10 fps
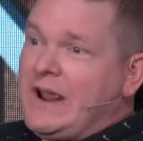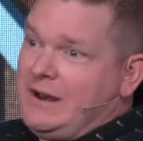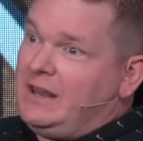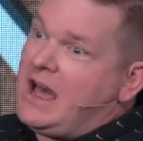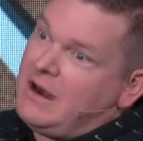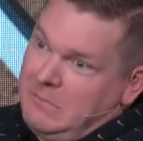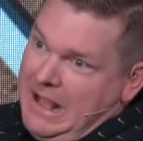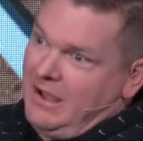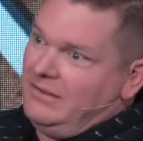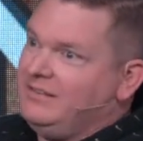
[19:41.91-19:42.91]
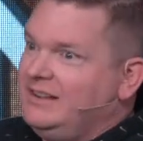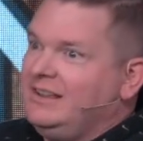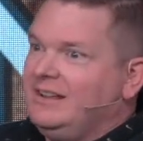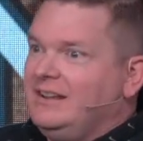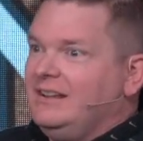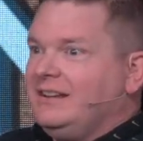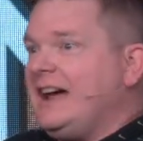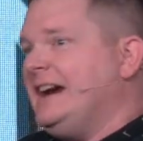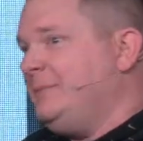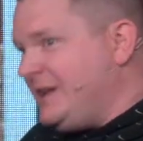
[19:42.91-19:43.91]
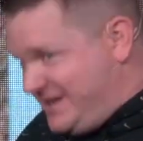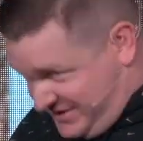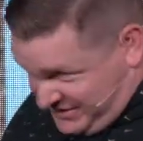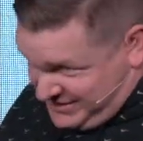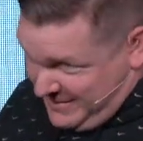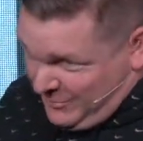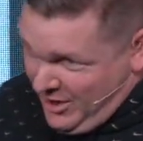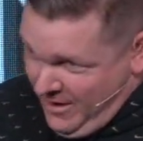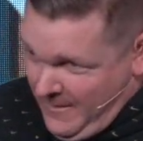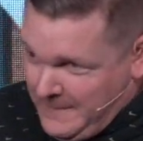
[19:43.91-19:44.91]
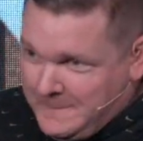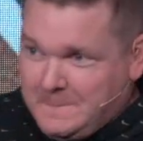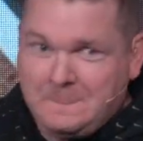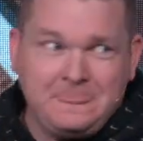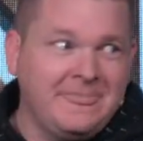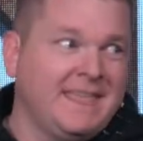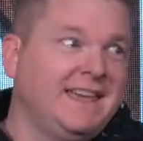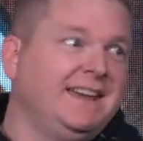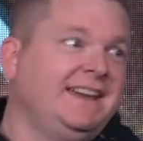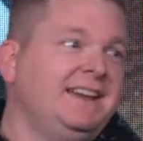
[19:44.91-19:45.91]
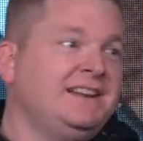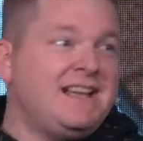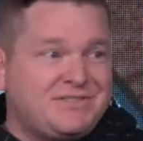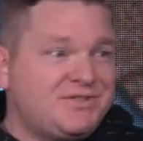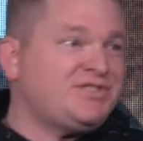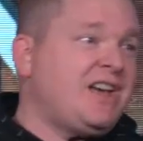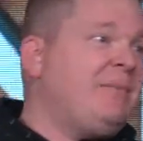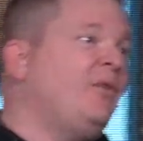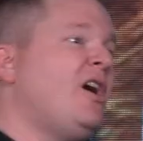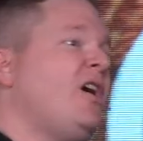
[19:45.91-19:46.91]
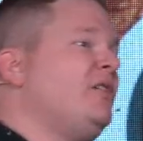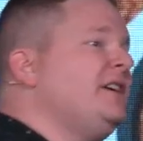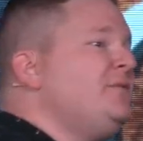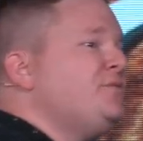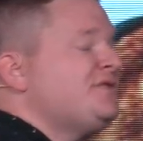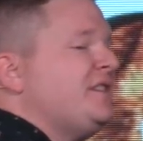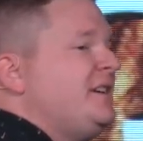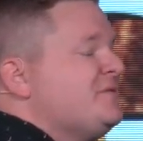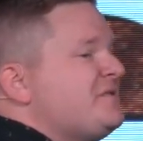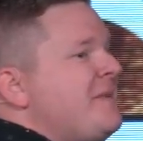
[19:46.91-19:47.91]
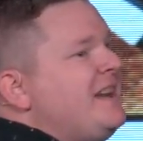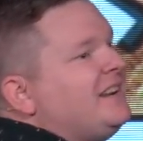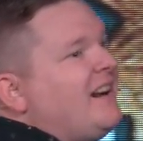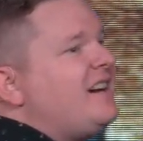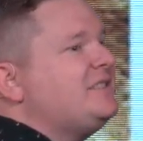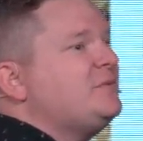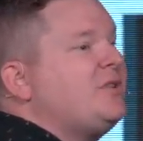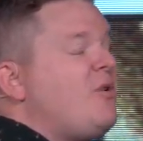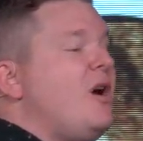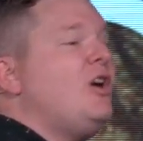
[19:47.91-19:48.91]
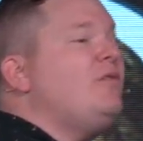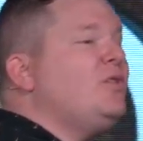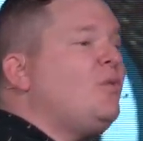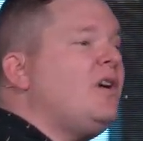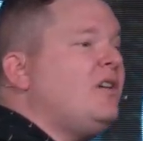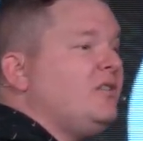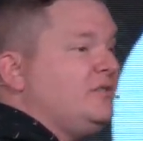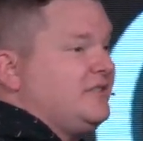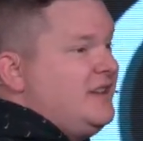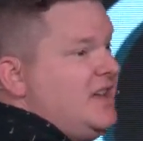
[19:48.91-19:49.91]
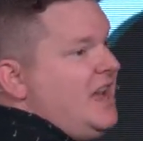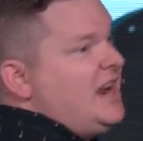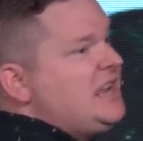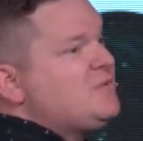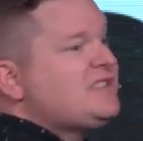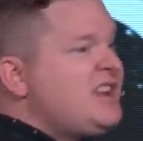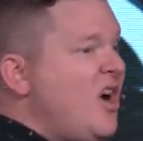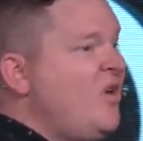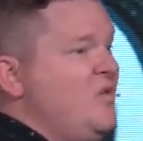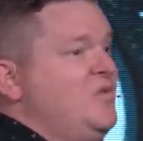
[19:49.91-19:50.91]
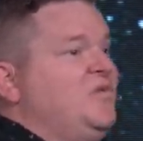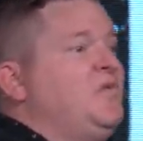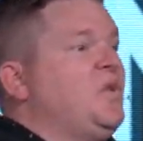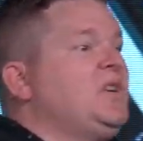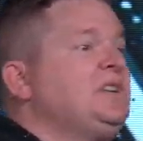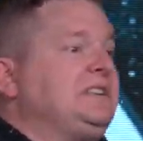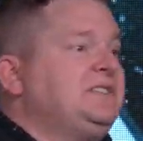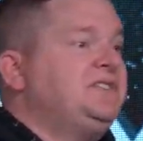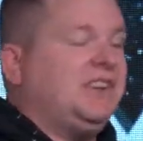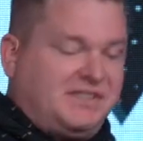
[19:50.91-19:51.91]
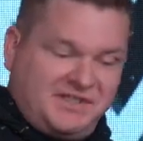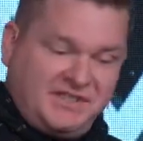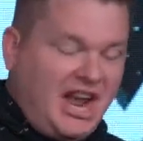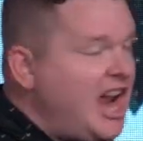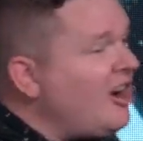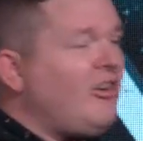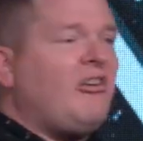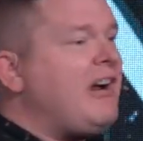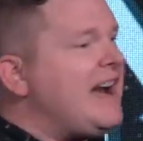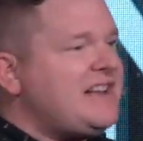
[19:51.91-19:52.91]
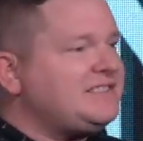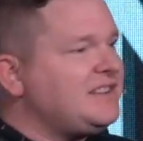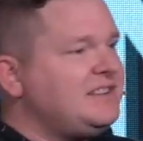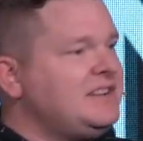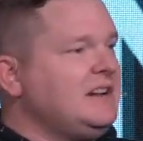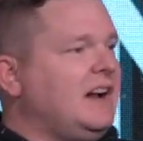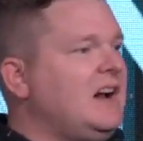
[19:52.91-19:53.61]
read a lot about, a guy named Lester Sumrall. Lester Sumrall, he was a man of God that would go all over the world. And he was known for just terrorizing